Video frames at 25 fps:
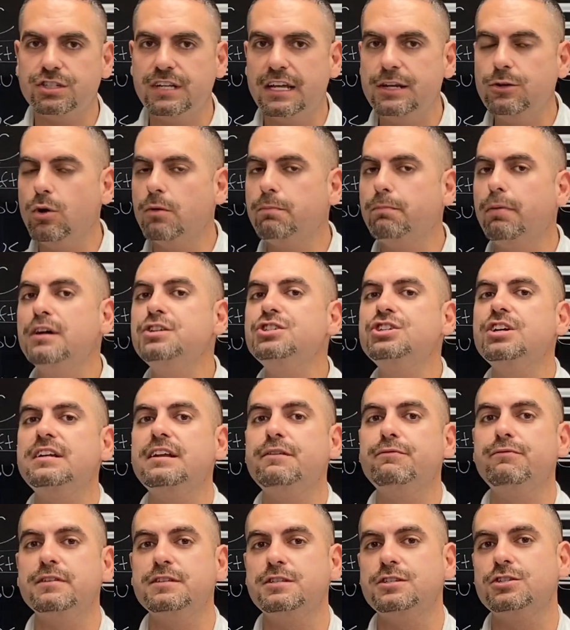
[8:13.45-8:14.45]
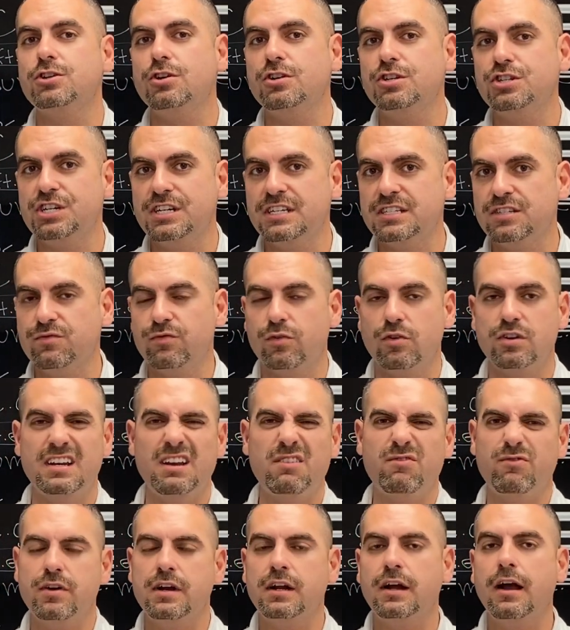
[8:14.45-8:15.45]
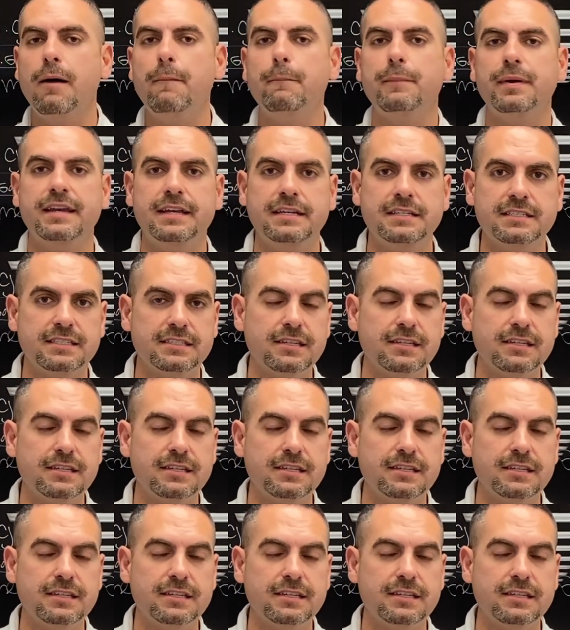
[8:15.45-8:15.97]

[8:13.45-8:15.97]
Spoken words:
They do a bunch of different searches for different companies,